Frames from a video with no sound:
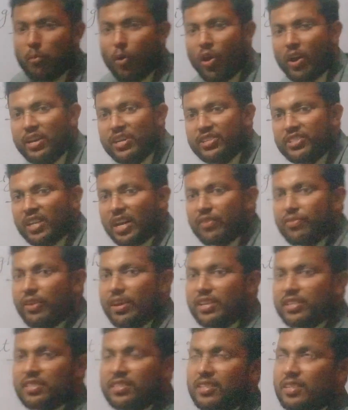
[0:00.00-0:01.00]
polished
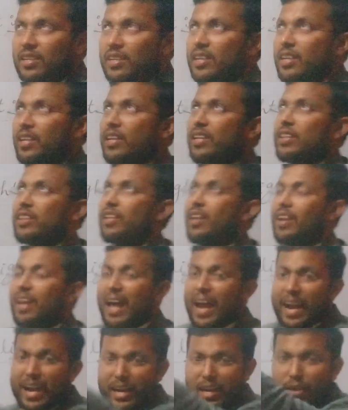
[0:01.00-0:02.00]
surface. The
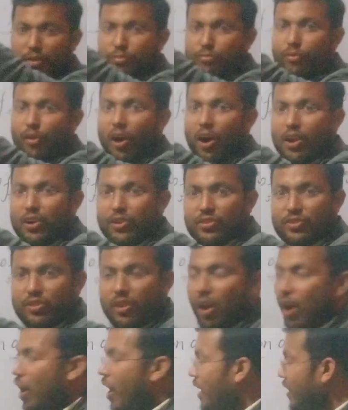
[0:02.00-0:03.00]
light falls
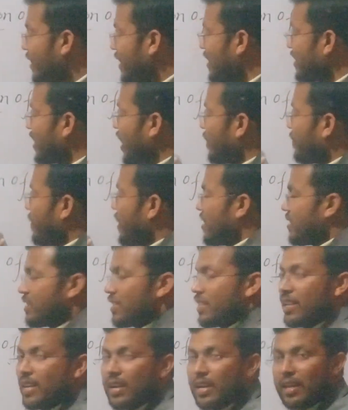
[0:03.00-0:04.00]
on this surface,
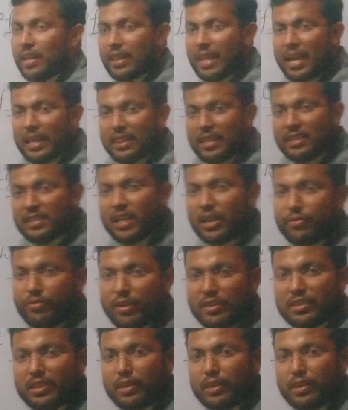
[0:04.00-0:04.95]
then this surface